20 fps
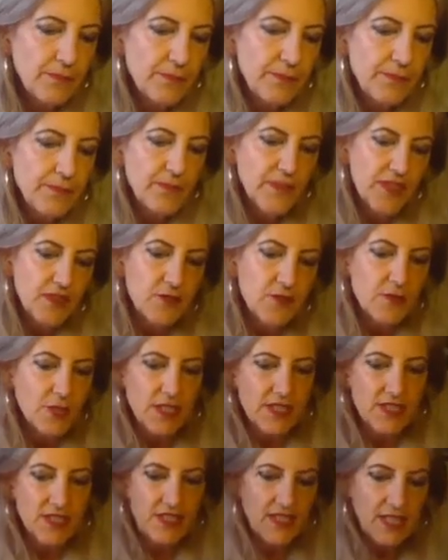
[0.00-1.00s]

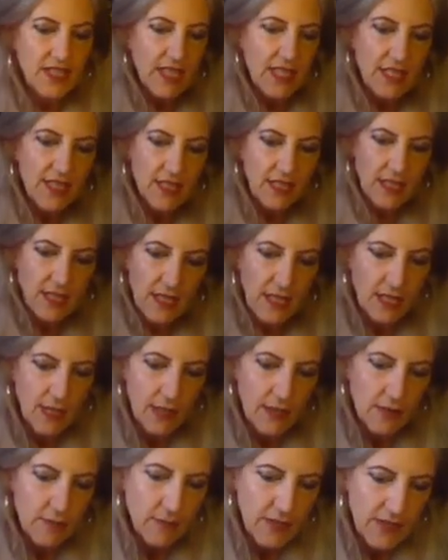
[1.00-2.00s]
Interesting,
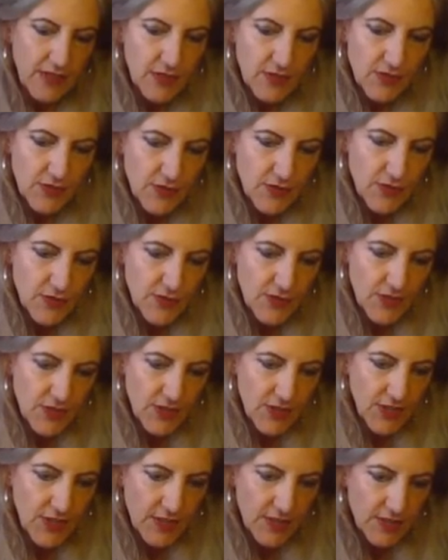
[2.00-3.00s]

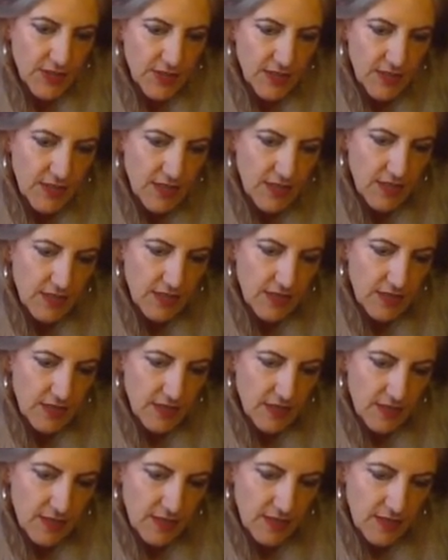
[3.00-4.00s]
because,
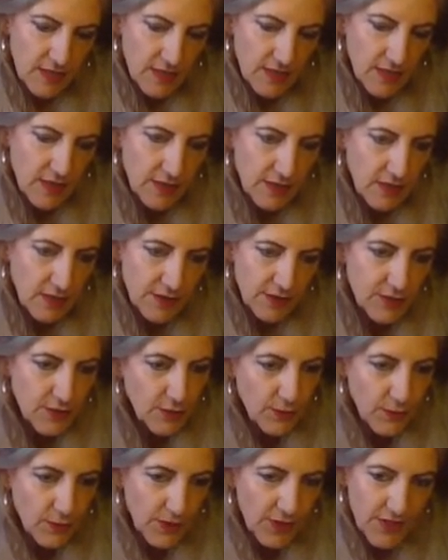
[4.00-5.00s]

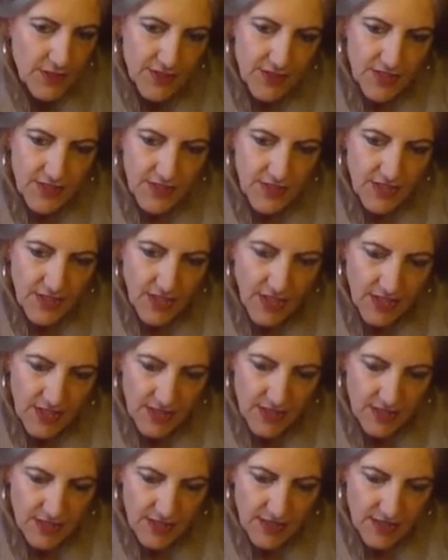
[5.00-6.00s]
Taurus,
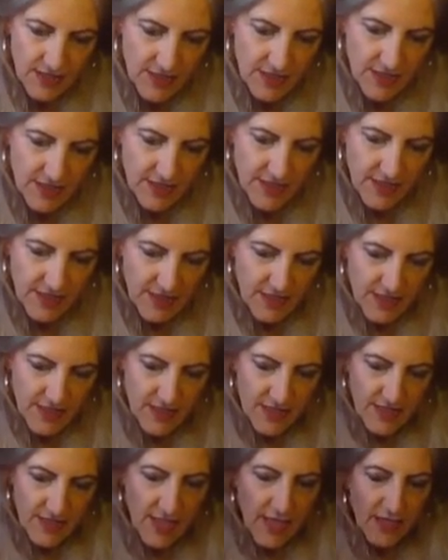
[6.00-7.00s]

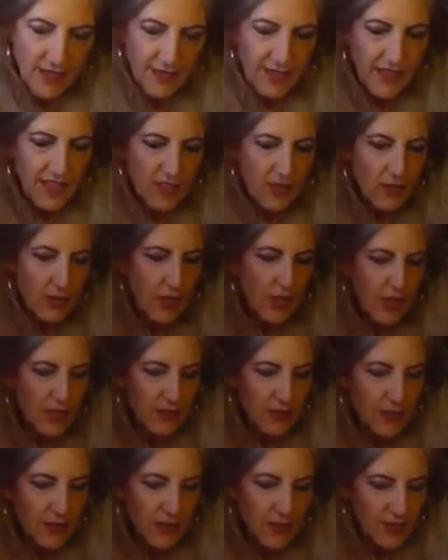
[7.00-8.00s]
I think you're
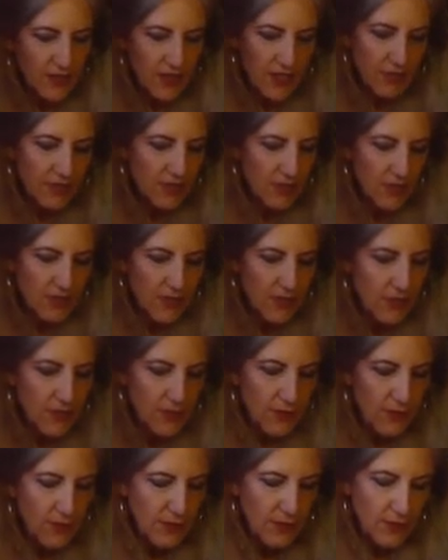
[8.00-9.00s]
hard on yourself because
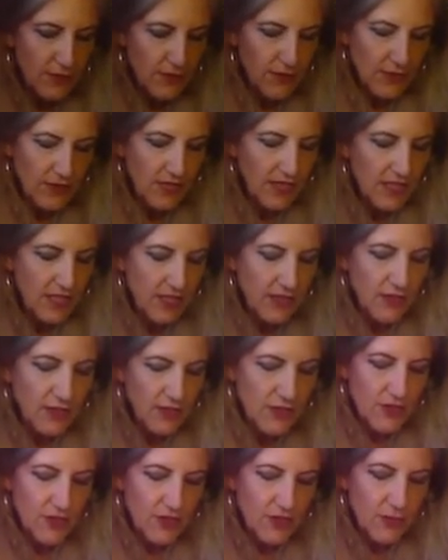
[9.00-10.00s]
you think you
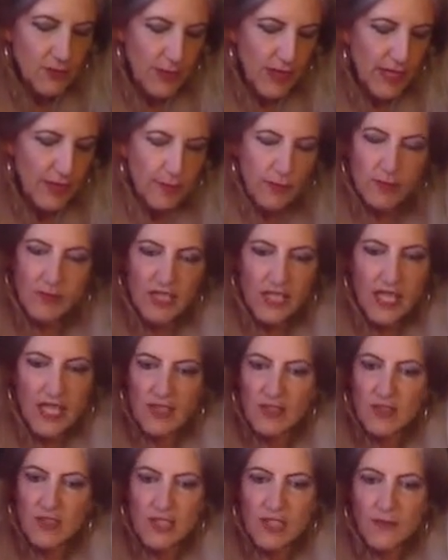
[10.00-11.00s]
should be able to get
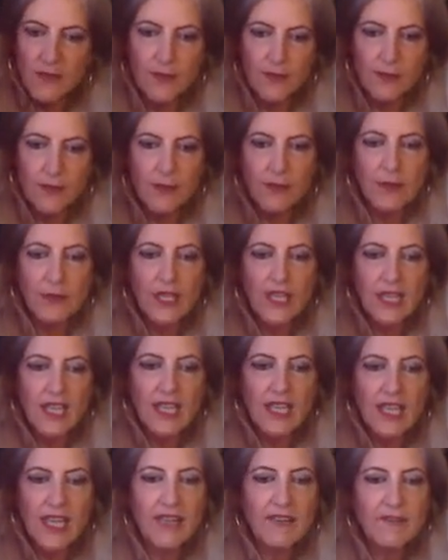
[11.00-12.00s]
yourself through
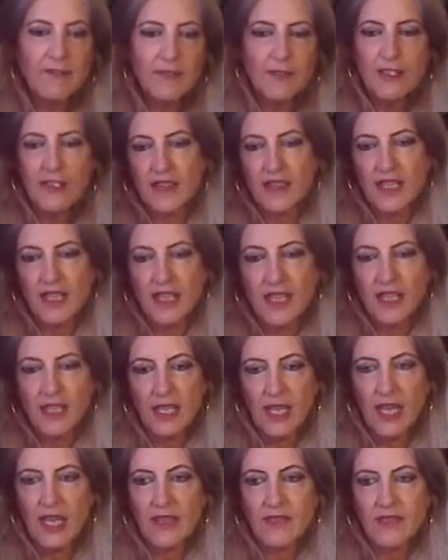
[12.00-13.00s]

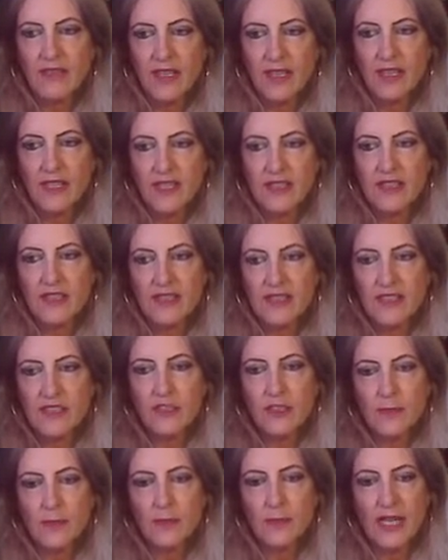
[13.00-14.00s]
everything and that you
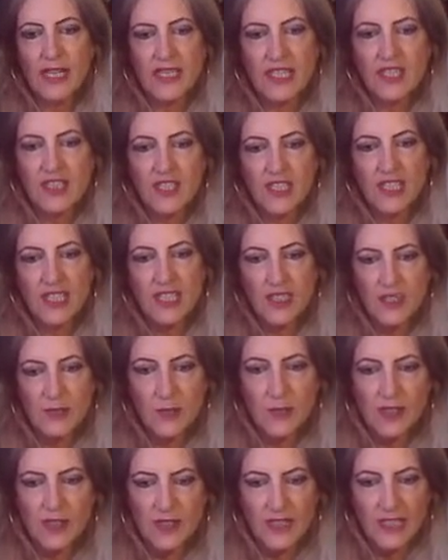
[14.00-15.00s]
can manage things
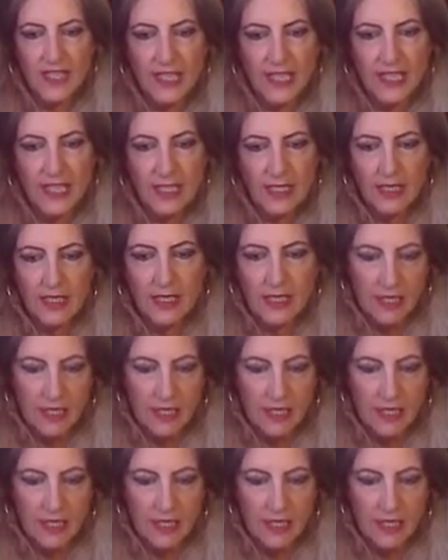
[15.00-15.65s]
mostly